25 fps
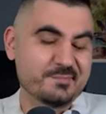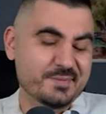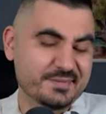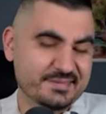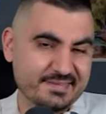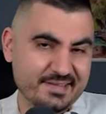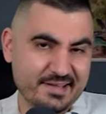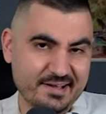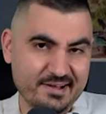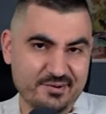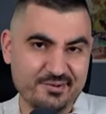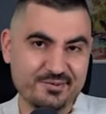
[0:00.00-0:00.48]

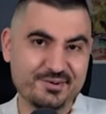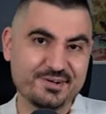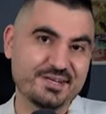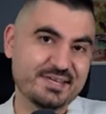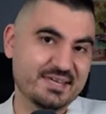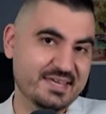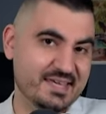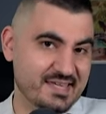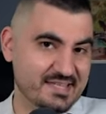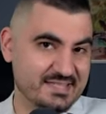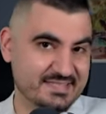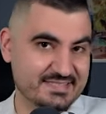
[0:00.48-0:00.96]
But now
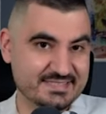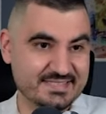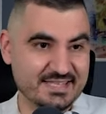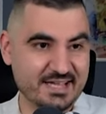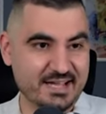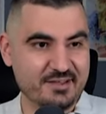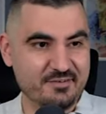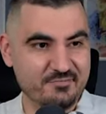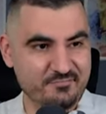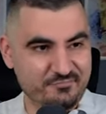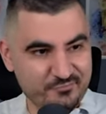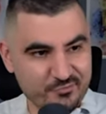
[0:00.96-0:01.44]
it's
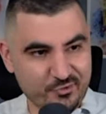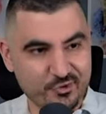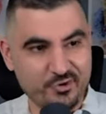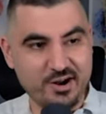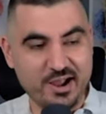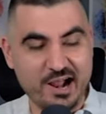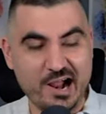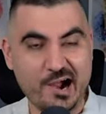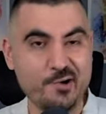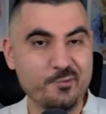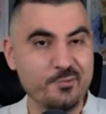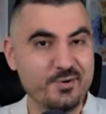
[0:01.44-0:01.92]
time
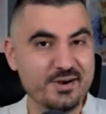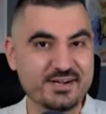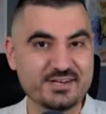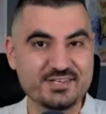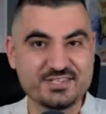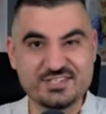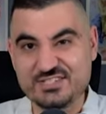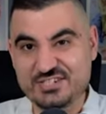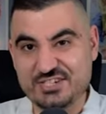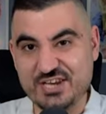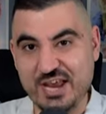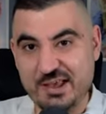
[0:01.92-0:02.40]
for
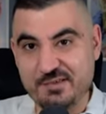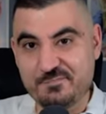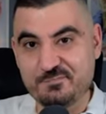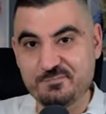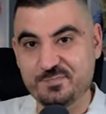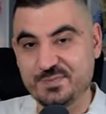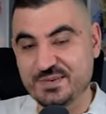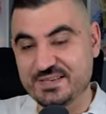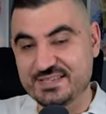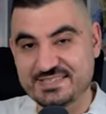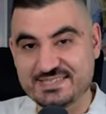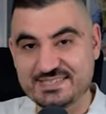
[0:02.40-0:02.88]
our
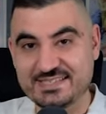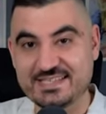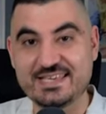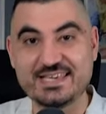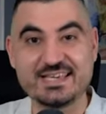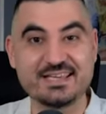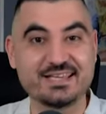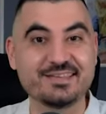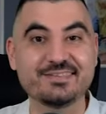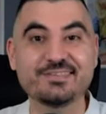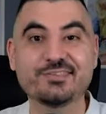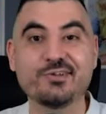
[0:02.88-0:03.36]
Champions
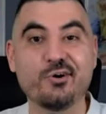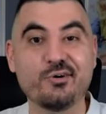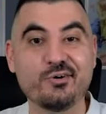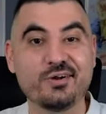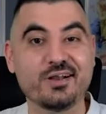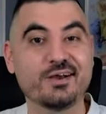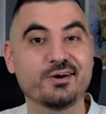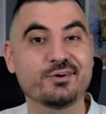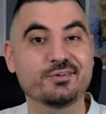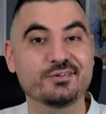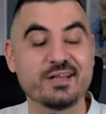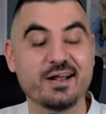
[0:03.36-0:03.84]
League
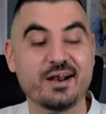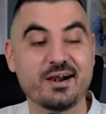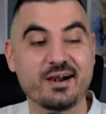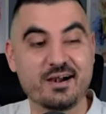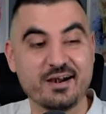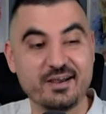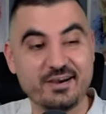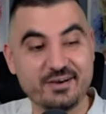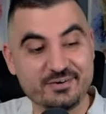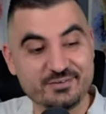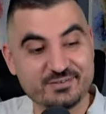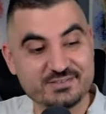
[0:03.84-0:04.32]
knockout
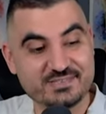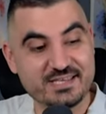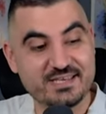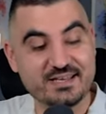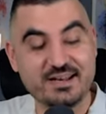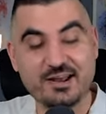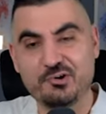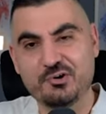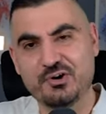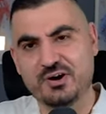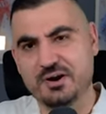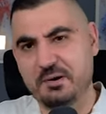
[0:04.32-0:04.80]
rounds, and